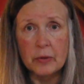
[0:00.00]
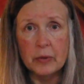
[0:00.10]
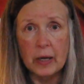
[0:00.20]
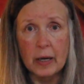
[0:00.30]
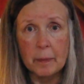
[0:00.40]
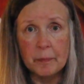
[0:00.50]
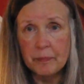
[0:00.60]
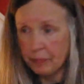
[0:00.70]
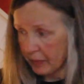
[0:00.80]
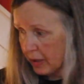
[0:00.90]
time.
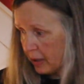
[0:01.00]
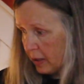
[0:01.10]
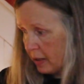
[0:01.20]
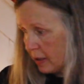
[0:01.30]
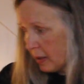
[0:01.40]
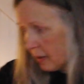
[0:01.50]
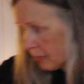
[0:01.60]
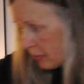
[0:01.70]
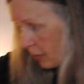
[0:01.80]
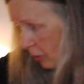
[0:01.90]
If
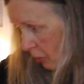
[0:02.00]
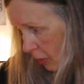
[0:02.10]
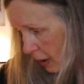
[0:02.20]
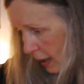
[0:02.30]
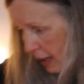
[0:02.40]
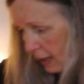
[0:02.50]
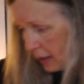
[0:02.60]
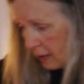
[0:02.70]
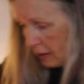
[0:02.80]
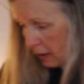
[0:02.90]
so,
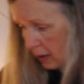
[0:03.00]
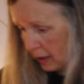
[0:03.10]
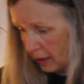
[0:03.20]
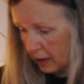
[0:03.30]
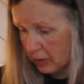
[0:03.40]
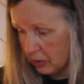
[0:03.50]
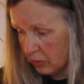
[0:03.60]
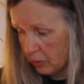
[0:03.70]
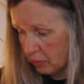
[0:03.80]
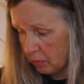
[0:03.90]
and I can
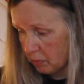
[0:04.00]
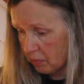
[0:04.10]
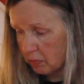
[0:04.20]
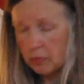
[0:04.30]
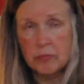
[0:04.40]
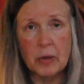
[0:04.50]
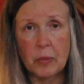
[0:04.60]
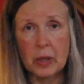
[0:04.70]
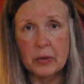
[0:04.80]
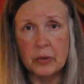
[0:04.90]
do, if I
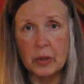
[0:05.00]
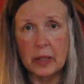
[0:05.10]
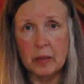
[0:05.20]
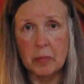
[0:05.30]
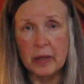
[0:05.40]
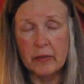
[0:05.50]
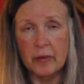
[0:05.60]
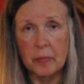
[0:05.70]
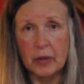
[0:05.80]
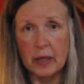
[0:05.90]
want to, I can make
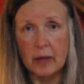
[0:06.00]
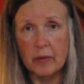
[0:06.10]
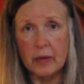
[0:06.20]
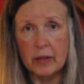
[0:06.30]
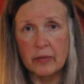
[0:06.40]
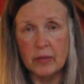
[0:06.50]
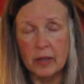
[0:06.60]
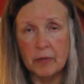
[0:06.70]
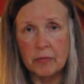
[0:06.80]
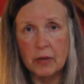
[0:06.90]
something out of that
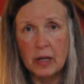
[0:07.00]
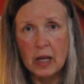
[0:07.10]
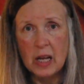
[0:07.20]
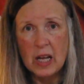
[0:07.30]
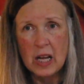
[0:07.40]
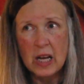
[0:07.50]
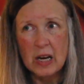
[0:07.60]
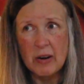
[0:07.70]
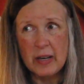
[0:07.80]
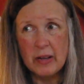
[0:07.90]
stuff.
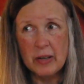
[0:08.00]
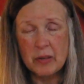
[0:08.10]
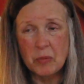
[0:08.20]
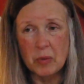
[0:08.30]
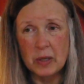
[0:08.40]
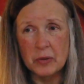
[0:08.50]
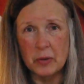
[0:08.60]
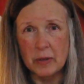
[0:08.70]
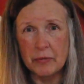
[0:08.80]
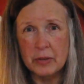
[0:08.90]
Right now I don't want
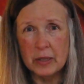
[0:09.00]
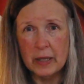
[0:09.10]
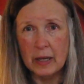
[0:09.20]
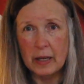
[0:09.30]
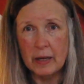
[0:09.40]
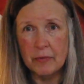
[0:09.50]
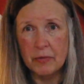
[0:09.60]
to. I feel like I have